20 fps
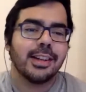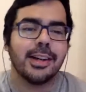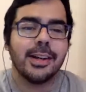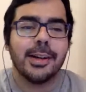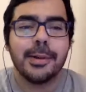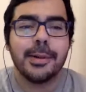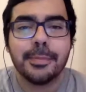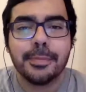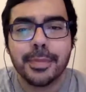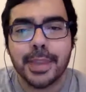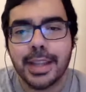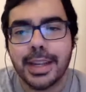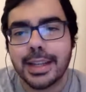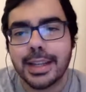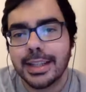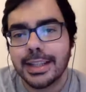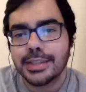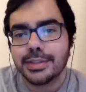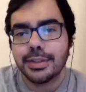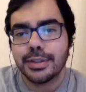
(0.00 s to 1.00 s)
And I
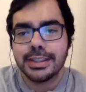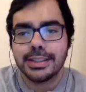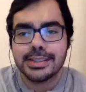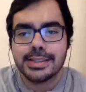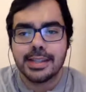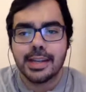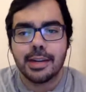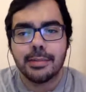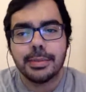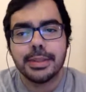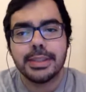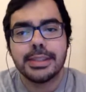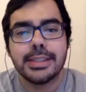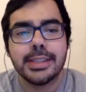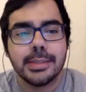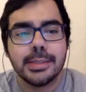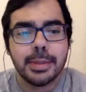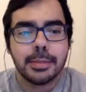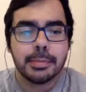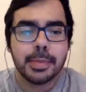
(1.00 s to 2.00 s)
guess really the CRB
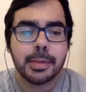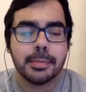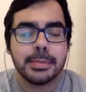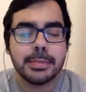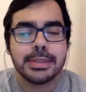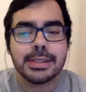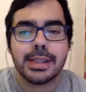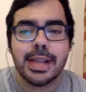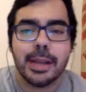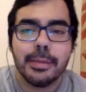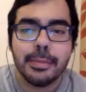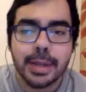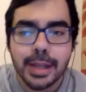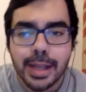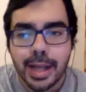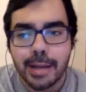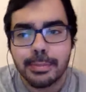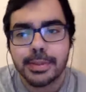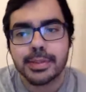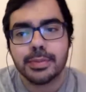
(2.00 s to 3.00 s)
team and Purpose Climate
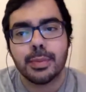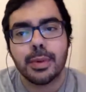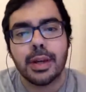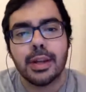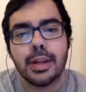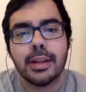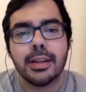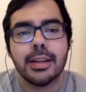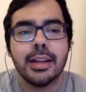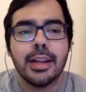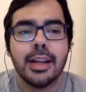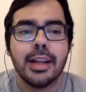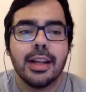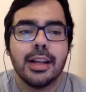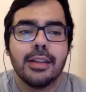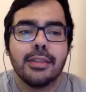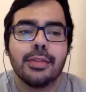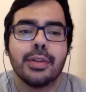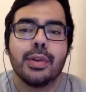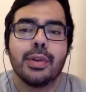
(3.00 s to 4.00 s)
Lab as well
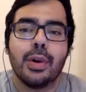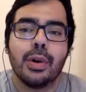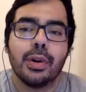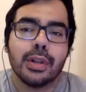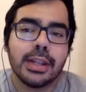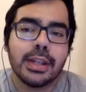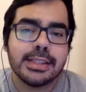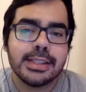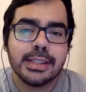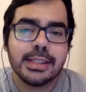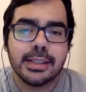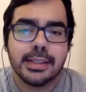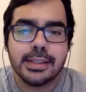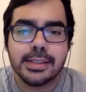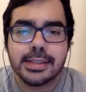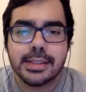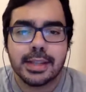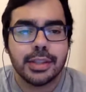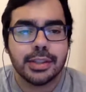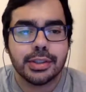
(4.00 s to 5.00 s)
for organizing a
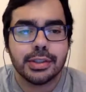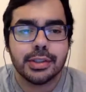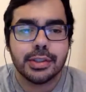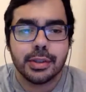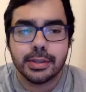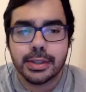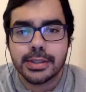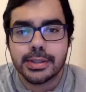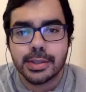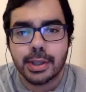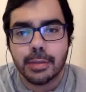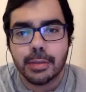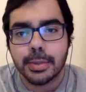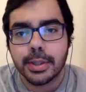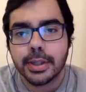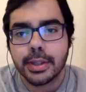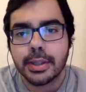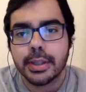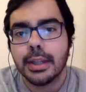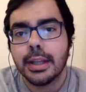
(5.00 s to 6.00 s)
discussion around this
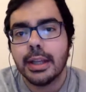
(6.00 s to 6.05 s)
topic.